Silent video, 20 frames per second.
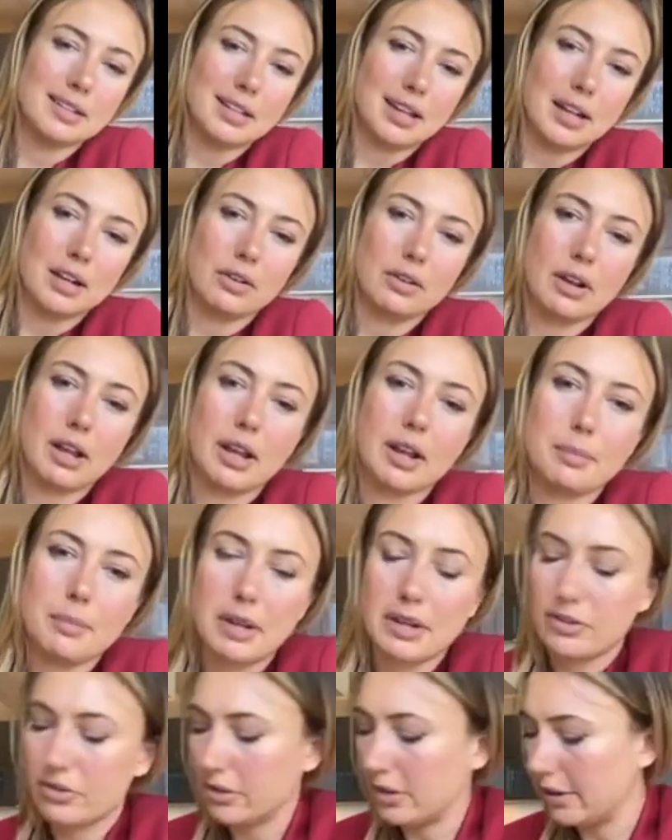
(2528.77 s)
I'm
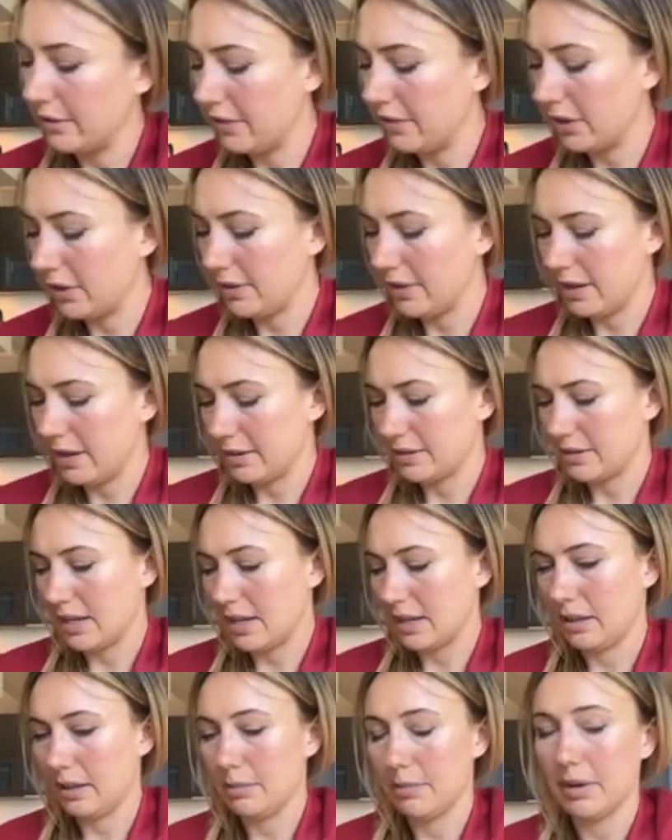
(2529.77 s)
not sure I follow that
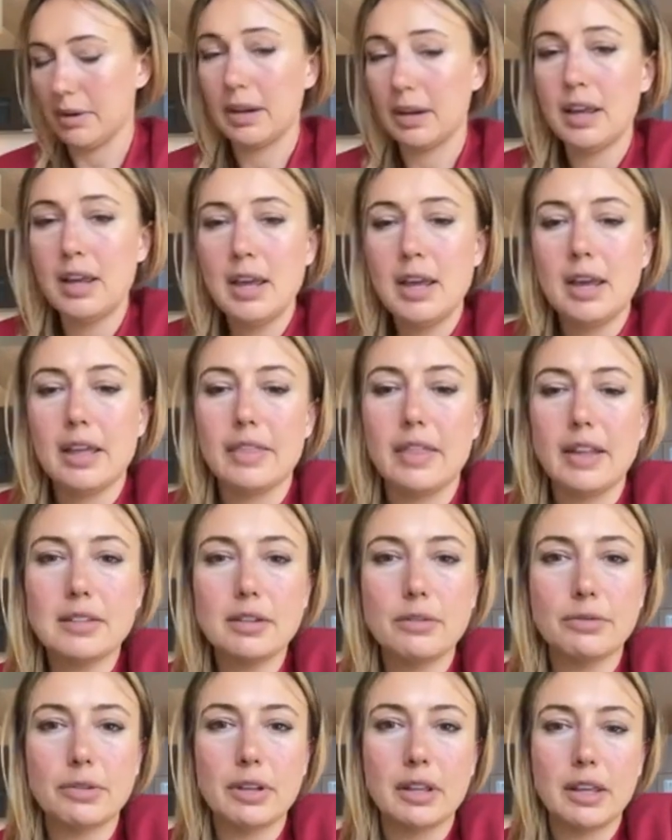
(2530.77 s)
exactly, but
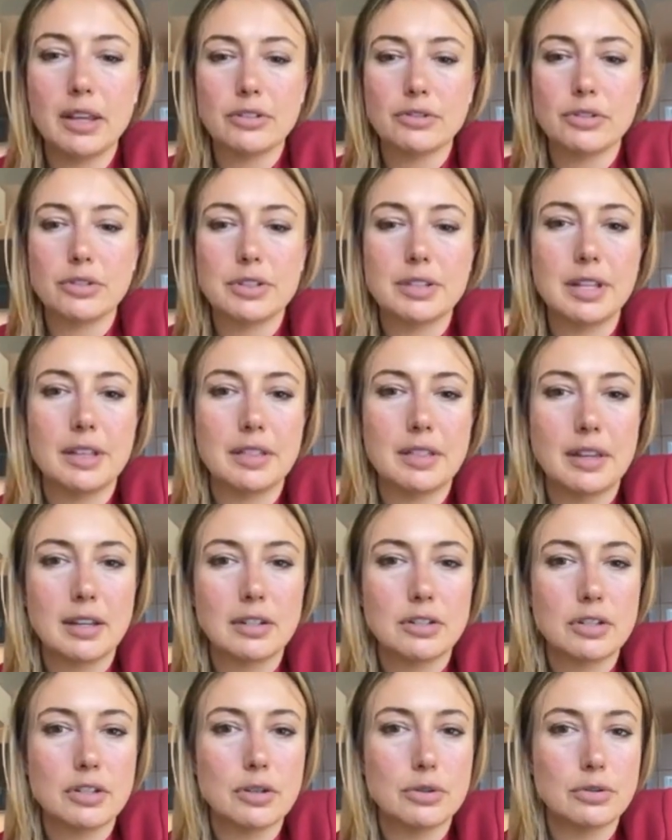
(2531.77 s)
that's a really interesting
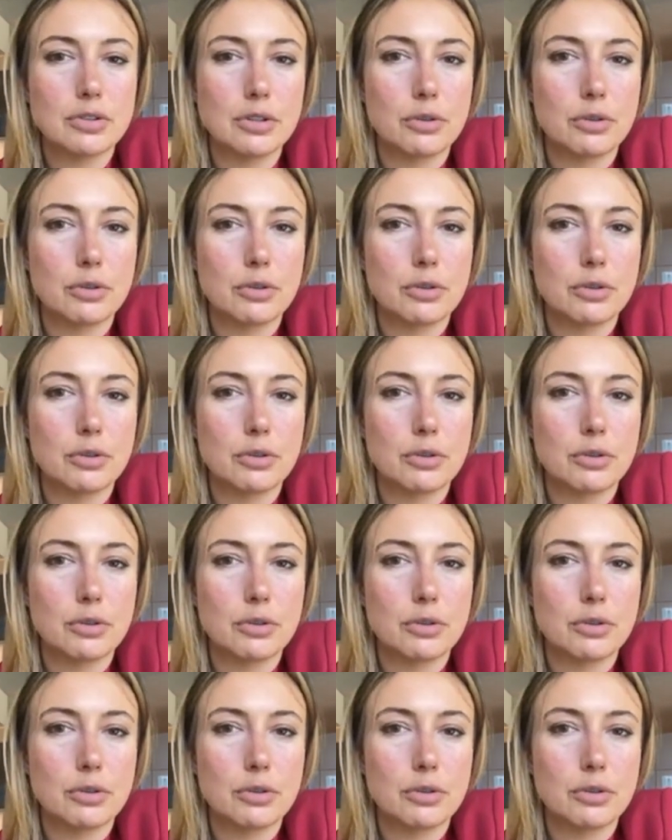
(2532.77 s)
thing too.